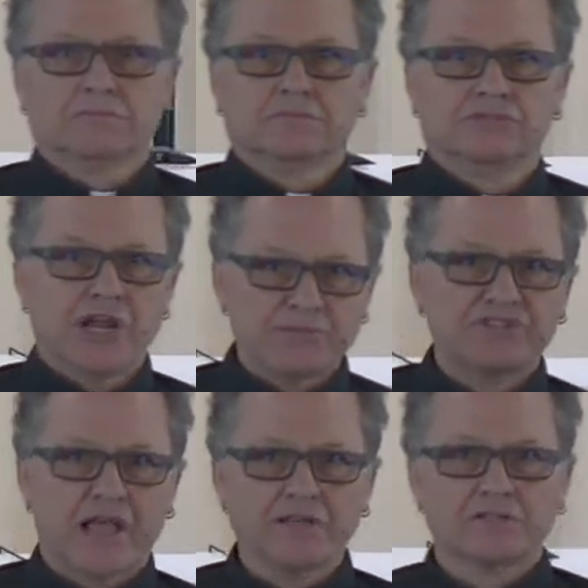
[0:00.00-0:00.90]
James
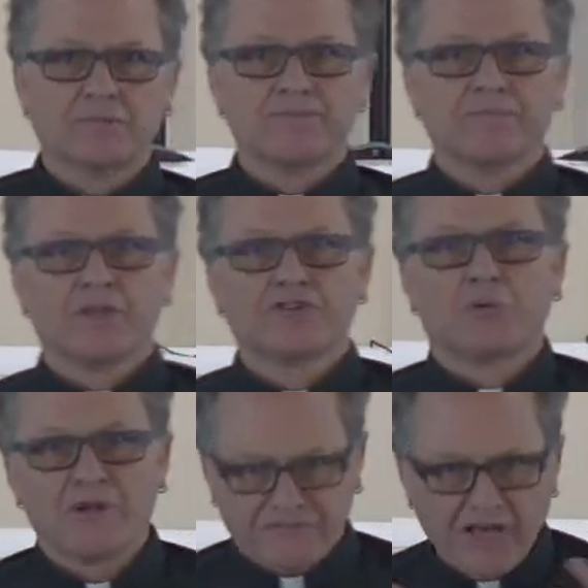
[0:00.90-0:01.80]
says, to
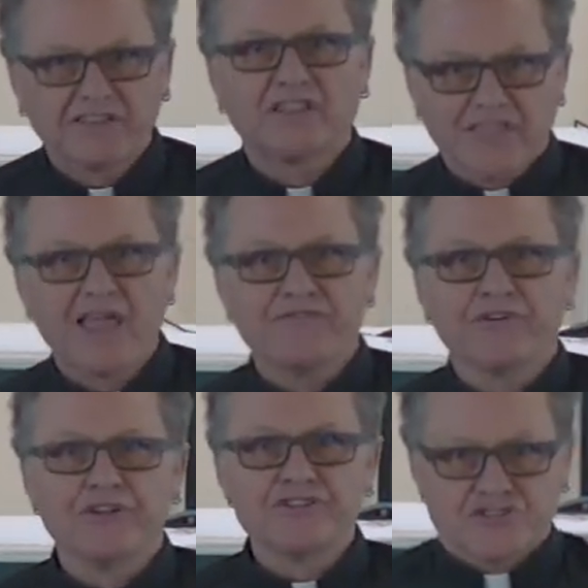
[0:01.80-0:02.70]
reflect the
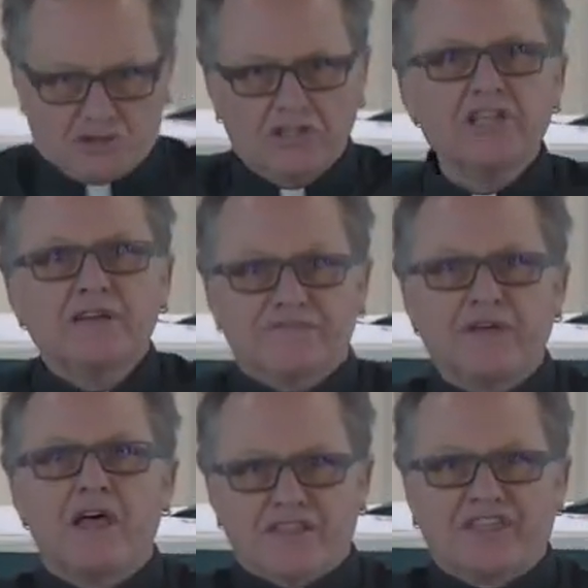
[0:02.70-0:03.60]
thankfulness, to live the,
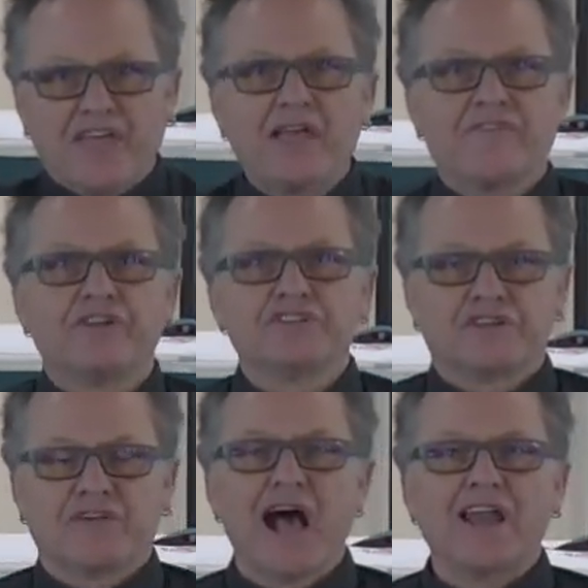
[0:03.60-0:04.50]
the thankfulness
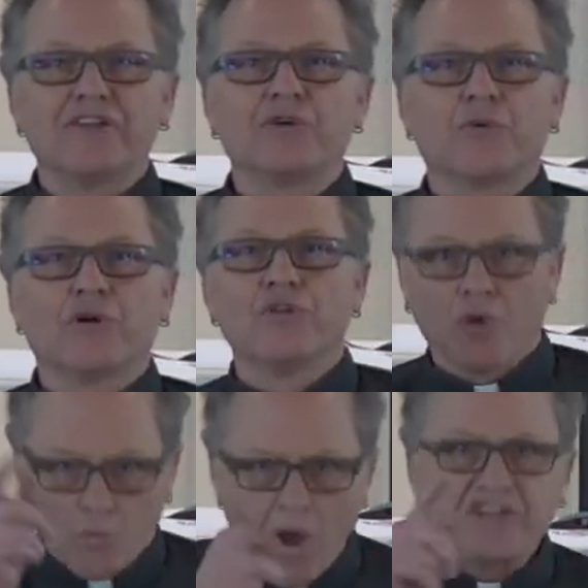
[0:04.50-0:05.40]
of God in the world,
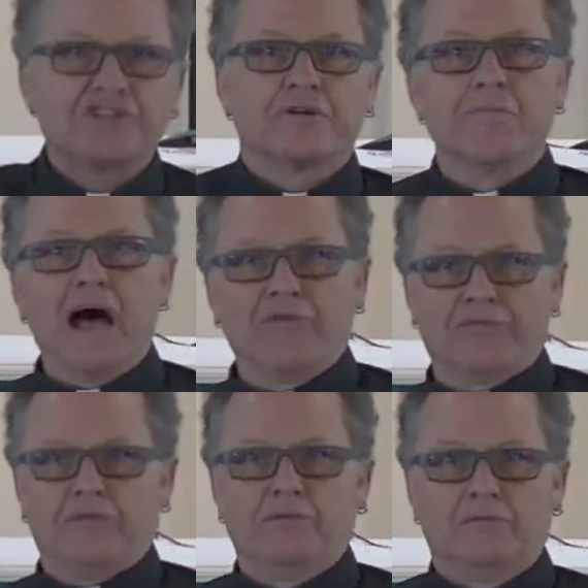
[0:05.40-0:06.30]
watch your mouth.
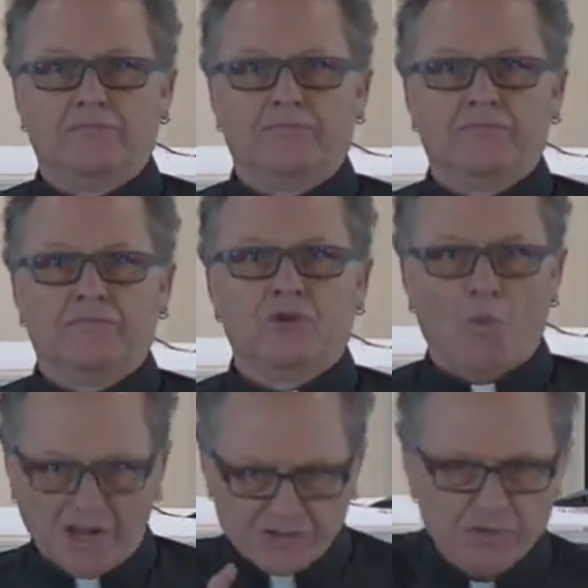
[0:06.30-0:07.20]

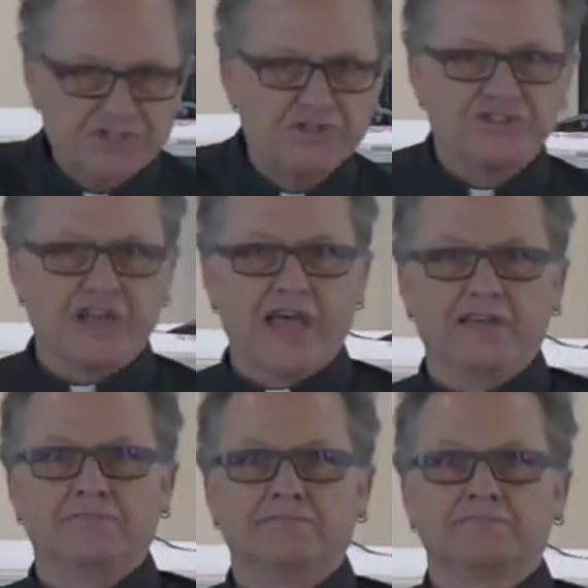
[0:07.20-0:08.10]
Watch what you say.
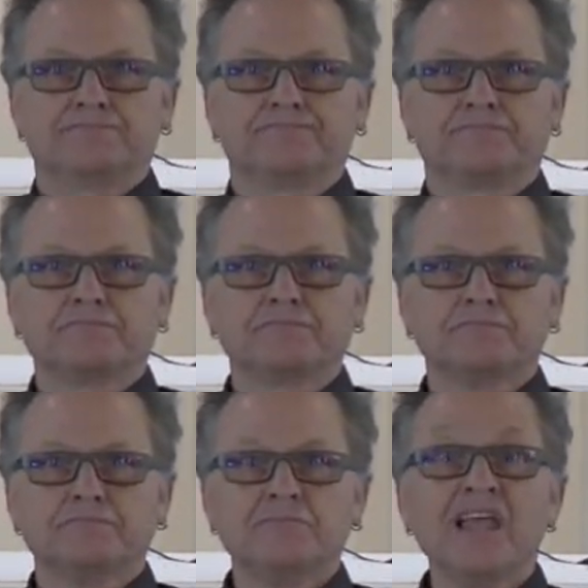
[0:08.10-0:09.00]

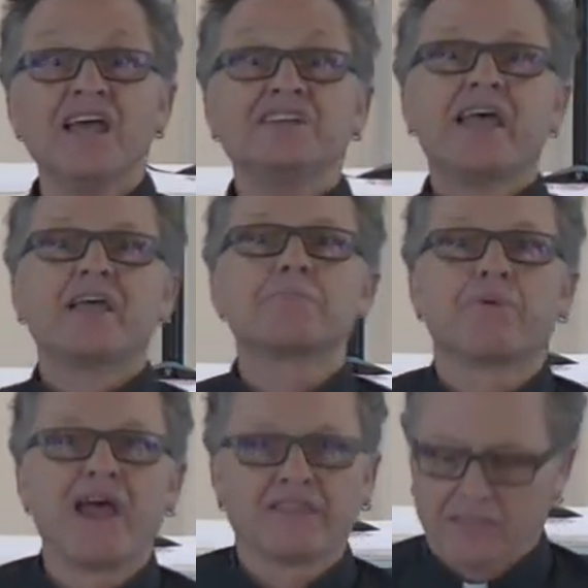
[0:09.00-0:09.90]
Take a
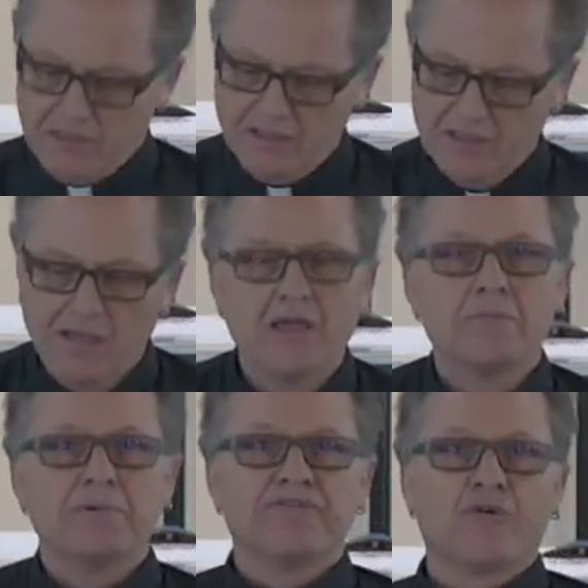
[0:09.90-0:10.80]
breath
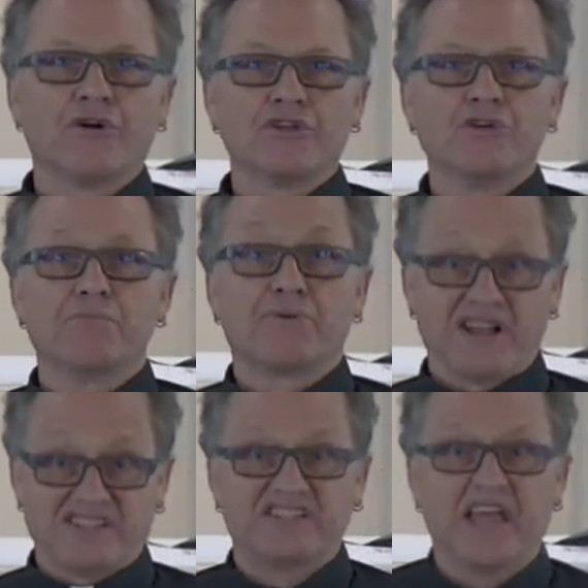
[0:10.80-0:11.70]
before you
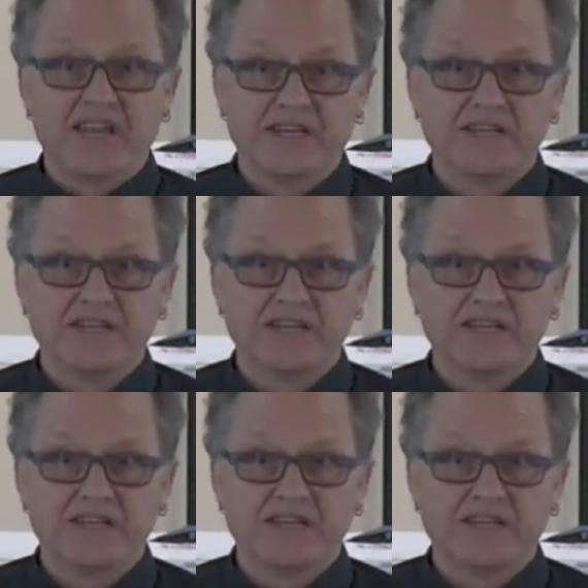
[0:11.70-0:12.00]
press send.